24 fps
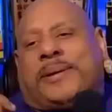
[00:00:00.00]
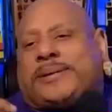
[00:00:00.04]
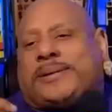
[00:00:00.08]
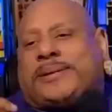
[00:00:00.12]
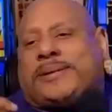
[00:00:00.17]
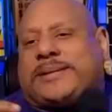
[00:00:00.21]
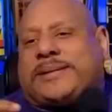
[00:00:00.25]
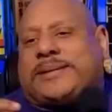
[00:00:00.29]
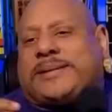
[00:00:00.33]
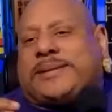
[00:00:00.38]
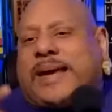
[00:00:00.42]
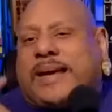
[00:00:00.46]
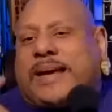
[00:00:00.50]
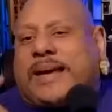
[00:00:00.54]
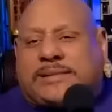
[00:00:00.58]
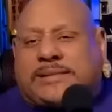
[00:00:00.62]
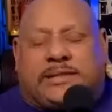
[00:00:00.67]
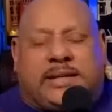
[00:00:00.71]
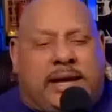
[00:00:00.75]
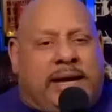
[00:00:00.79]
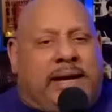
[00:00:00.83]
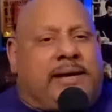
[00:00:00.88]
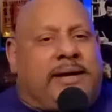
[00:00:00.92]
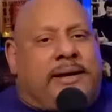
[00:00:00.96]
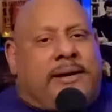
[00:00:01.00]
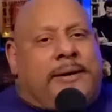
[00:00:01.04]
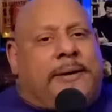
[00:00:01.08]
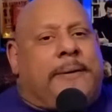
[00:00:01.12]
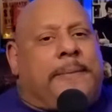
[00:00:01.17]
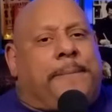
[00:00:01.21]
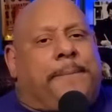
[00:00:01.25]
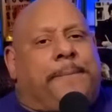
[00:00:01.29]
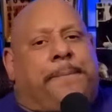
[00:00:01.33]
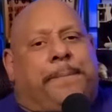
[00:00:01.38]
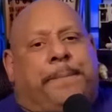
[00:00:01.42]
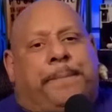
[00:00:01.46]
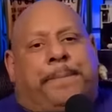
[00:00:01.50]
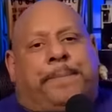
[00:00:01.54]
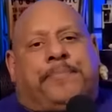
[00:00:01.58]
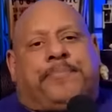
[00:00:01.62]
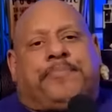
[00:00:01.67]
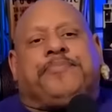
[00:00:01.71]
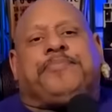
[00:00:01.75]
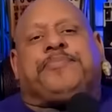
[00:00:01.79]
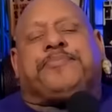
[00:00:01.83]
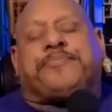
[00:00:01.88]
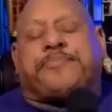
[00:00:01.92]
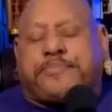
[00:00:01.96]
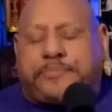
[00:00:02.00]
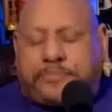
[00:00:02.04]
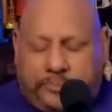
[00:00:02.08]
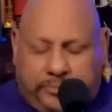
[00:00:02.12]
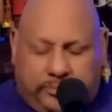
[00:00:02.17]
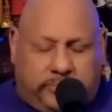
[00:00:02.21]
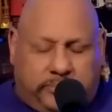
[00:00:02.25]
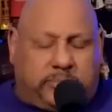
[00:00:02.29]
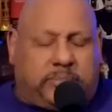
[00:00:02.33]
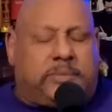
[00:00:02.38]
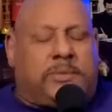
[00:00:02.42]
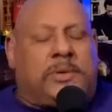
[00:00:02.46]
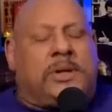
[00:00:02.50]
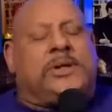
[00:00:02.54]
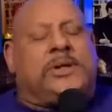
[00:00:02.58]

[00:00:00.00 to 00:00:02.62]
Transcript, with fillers: and his information is accurate and that perspective is accurate